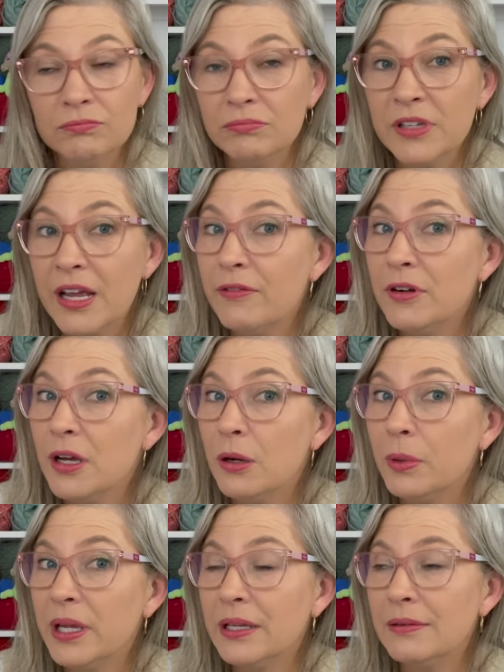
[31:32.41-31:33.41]
Never know
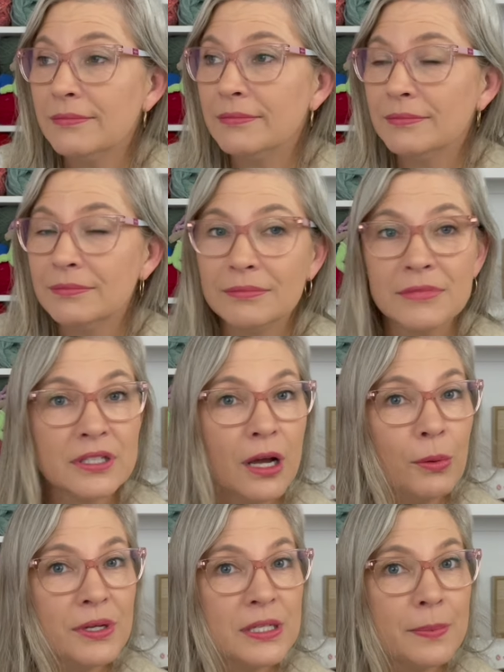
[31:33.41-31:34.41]
when. It's
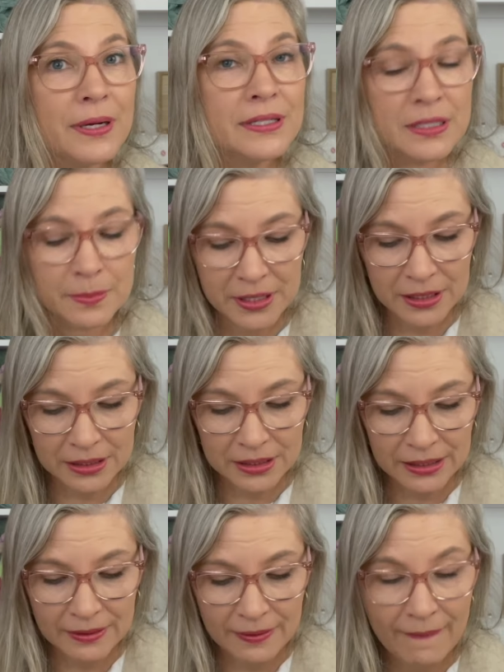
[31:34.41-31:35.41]
always a
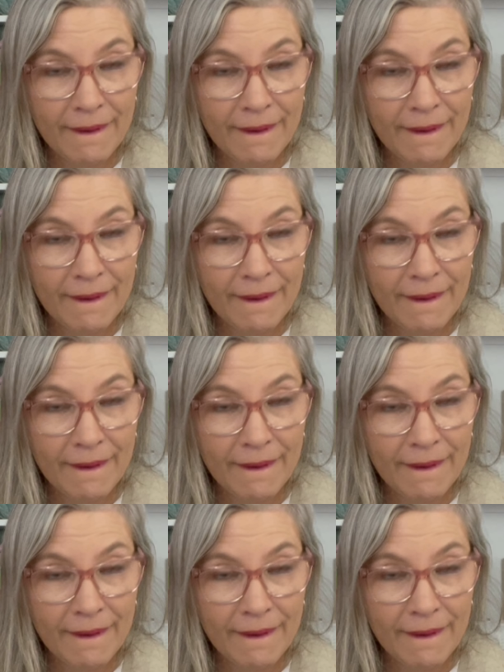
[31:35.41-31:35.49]
possibility.